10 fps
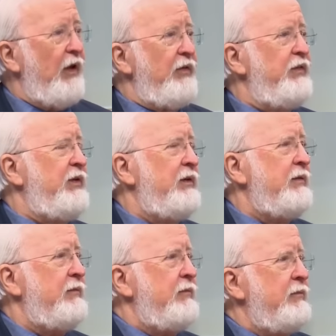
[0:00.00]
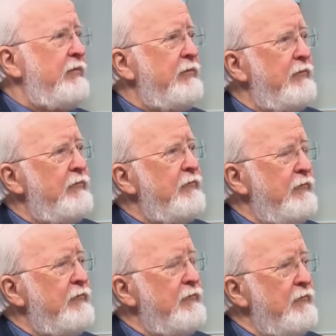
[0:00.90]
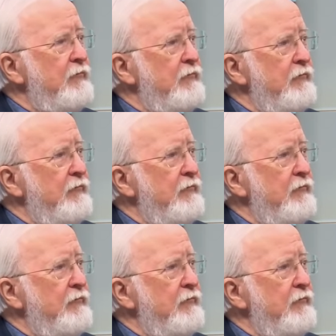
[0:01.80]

they actually would turn those into the